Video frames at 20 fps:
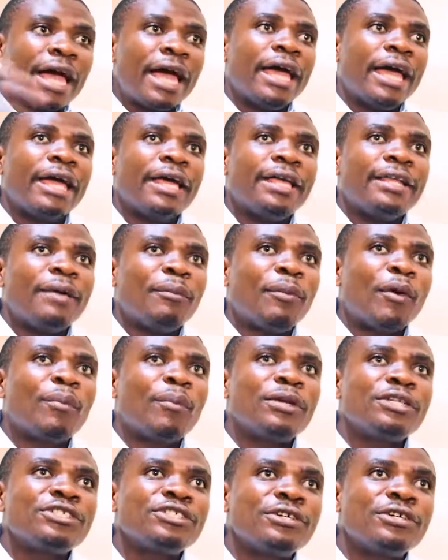the
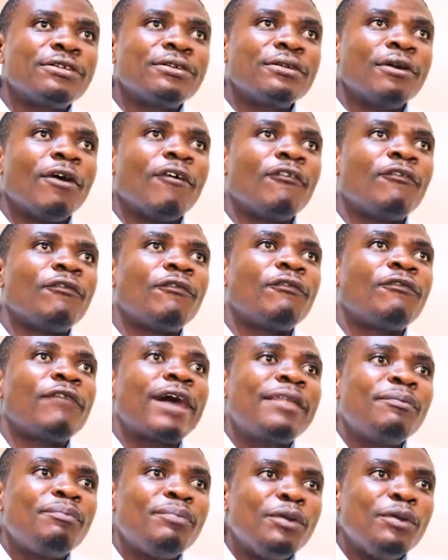population of
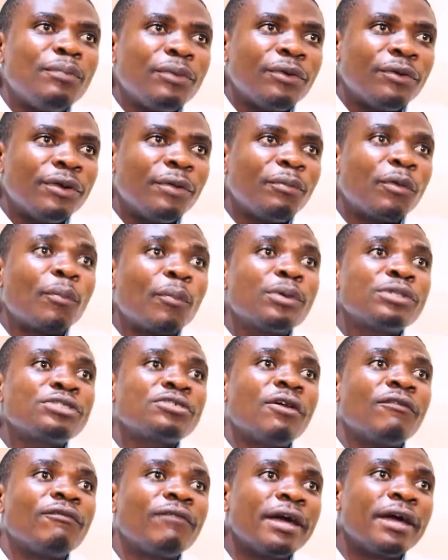fat people, the
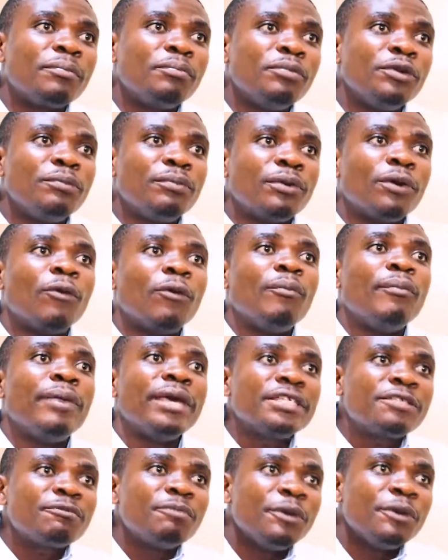proportion of fat people,
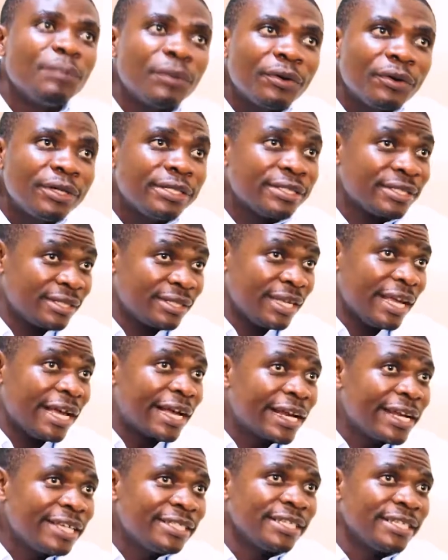obese people is
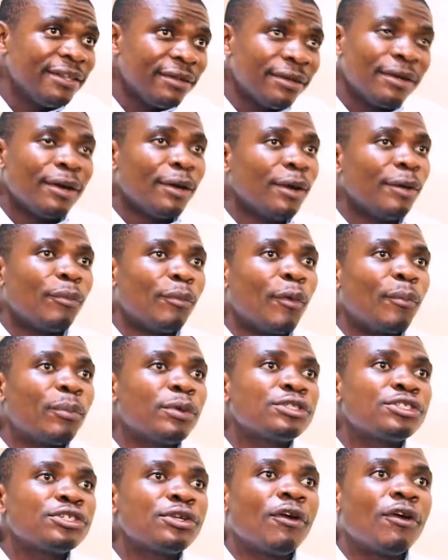increasing.
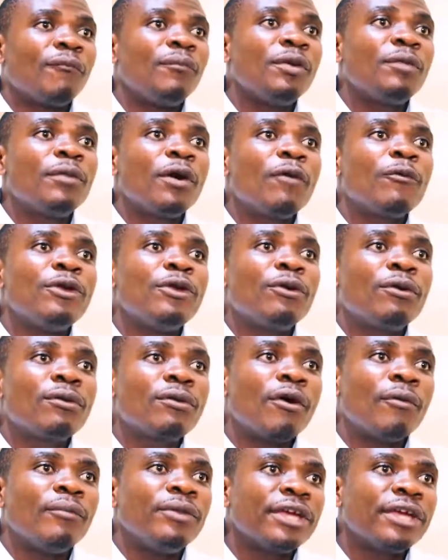Proportion of people with
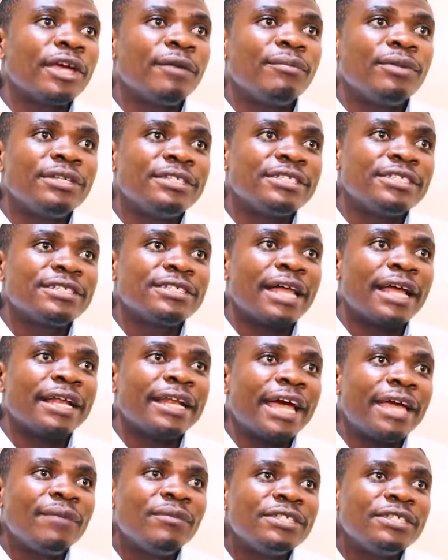non-communicable disease like
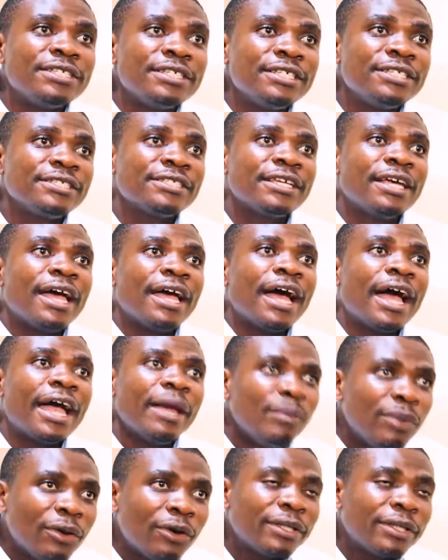diabetes,
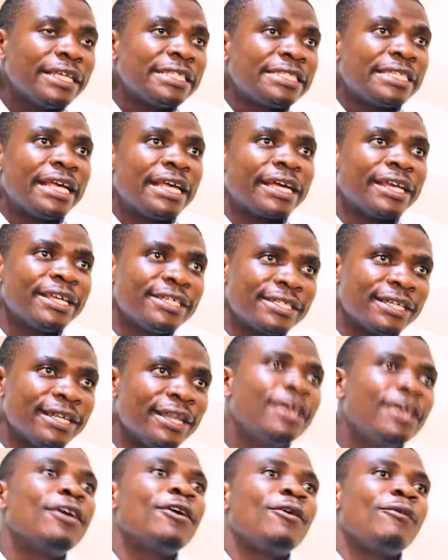high blood is
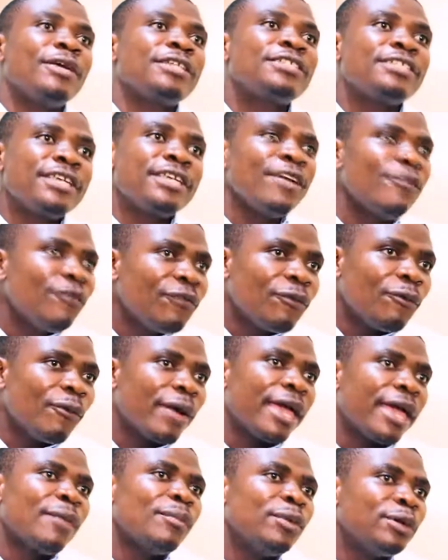increasing, which if we
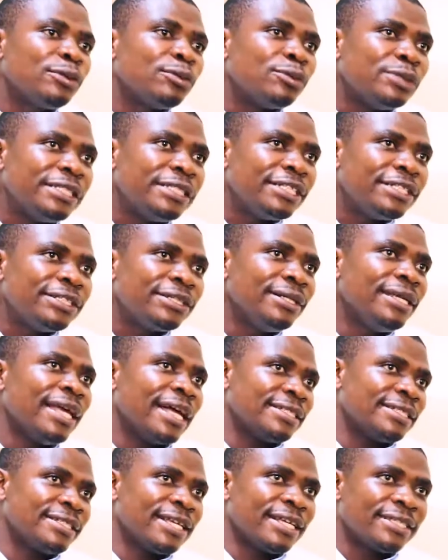were able to detailedly
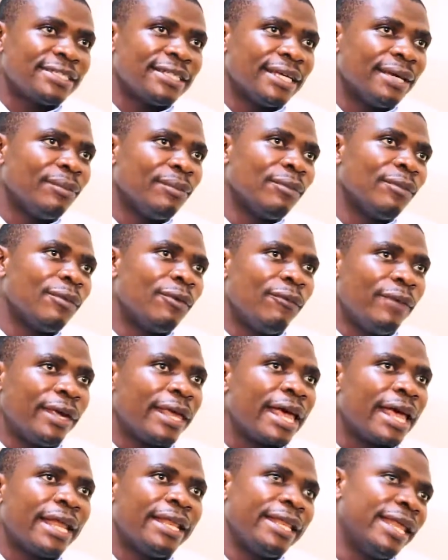assess them, we
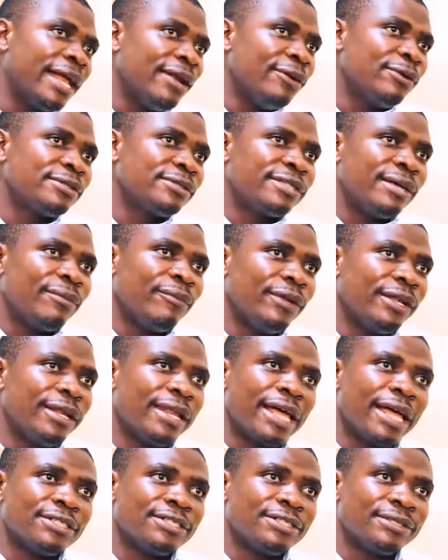can diagnose them with
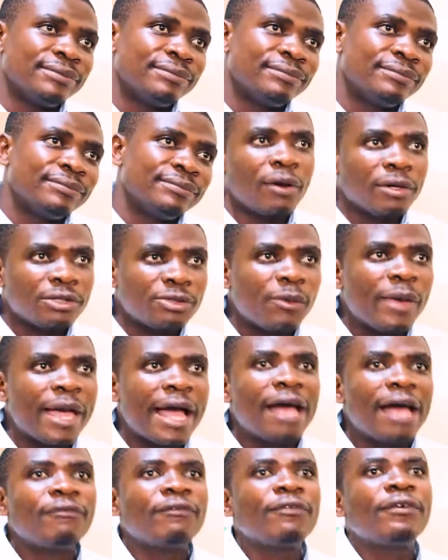NASH. Because we
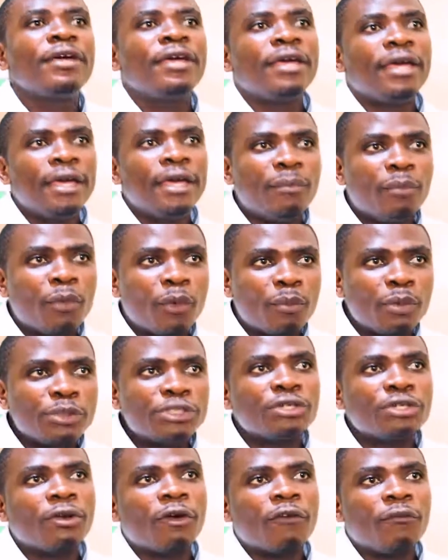have a
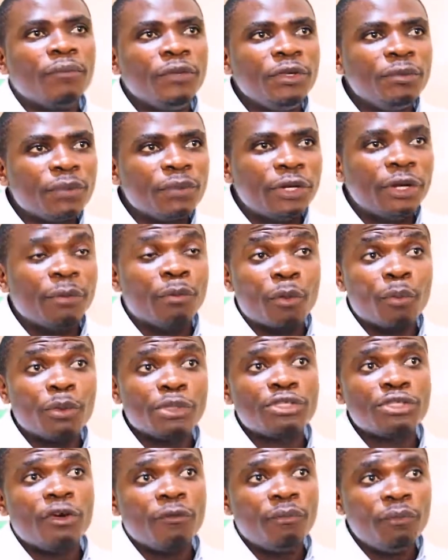proportion of people, the
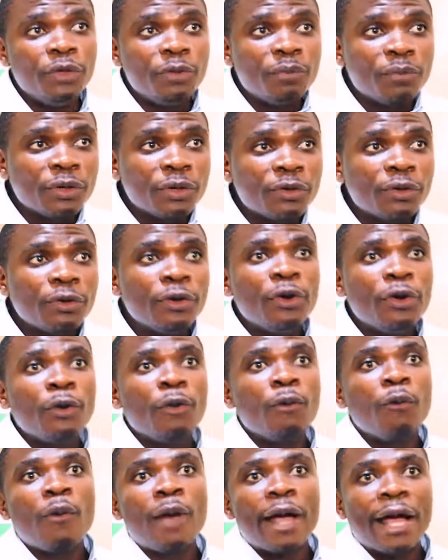proportion of people
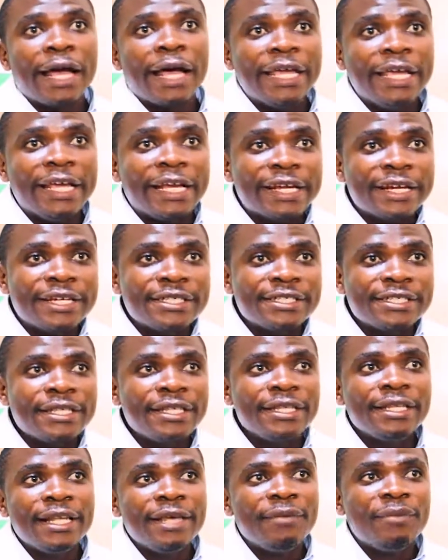who are
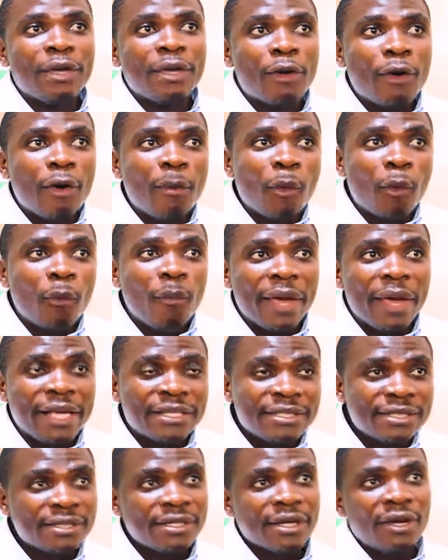increasingly become
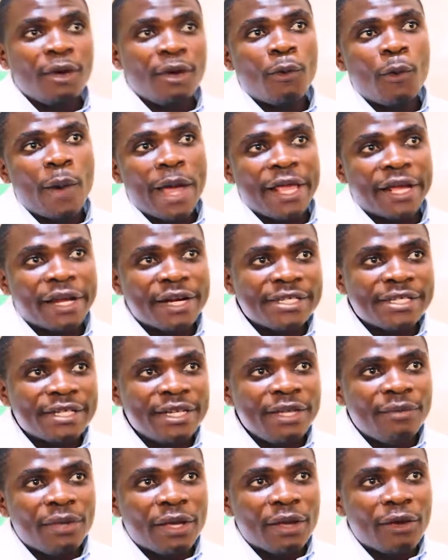obese, who are
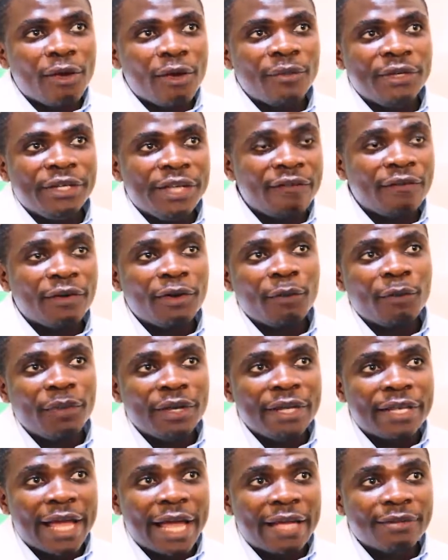increasingly
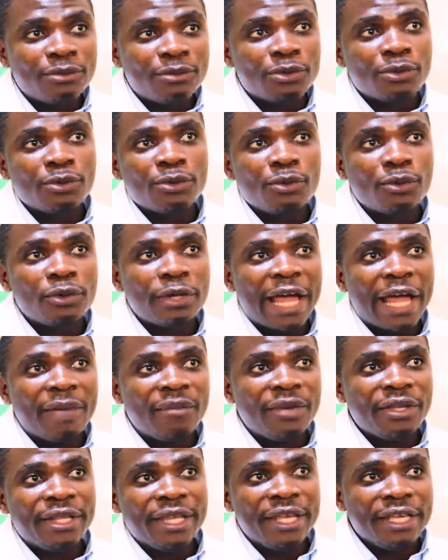developing type 2
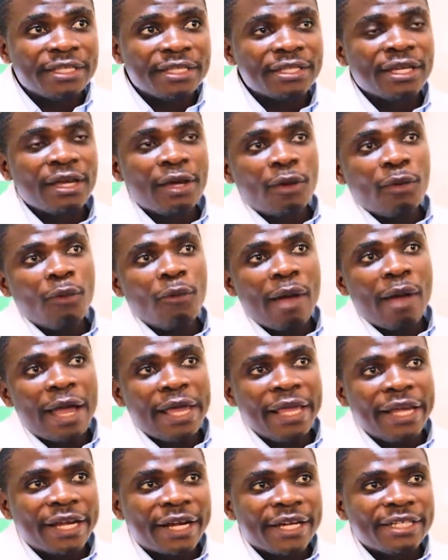diabetes, who are
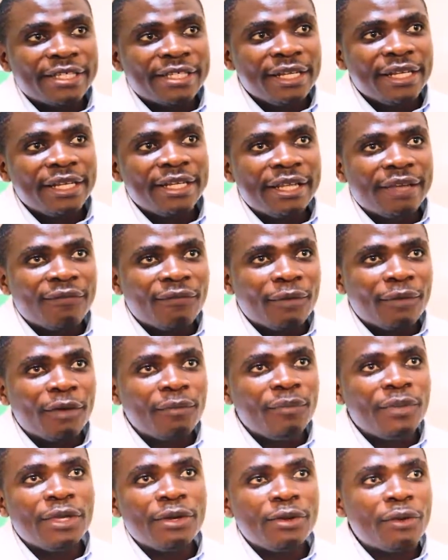increasingly
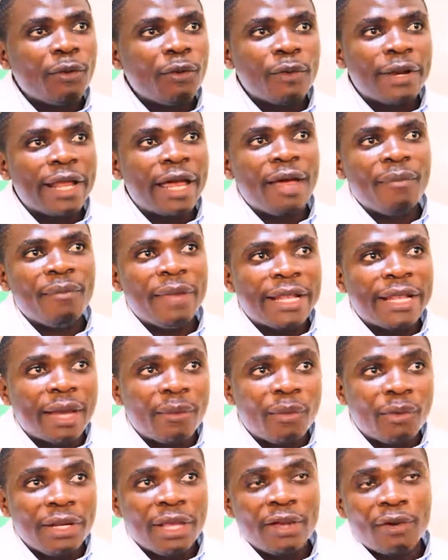developing other
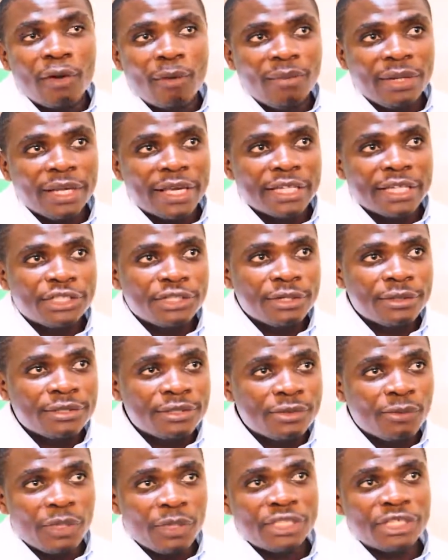metabolic
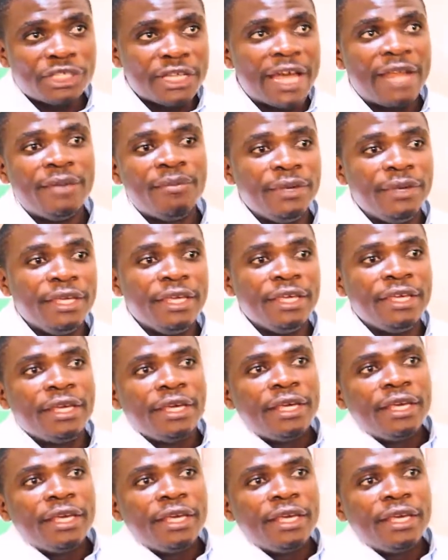complications which can be